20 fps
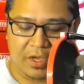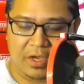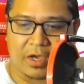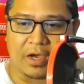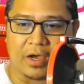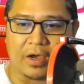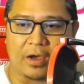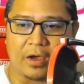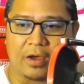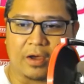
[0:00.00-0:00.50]

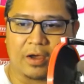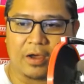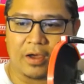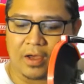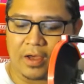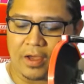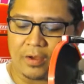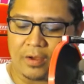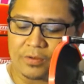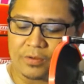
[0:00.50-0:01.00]

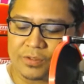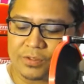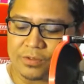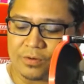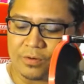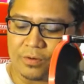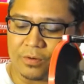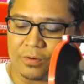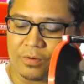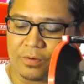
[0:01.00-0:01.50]
I
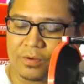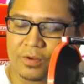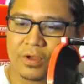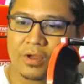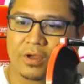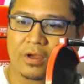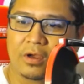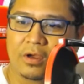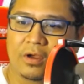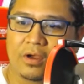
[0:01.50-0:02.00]
also
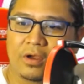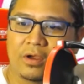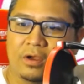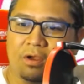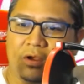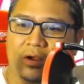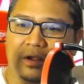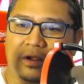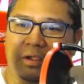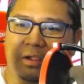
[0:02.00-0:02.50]

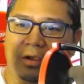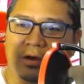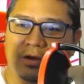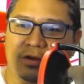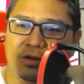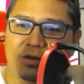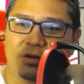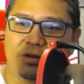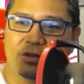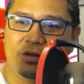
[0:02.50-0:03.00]

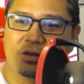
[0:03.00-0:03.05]
gutted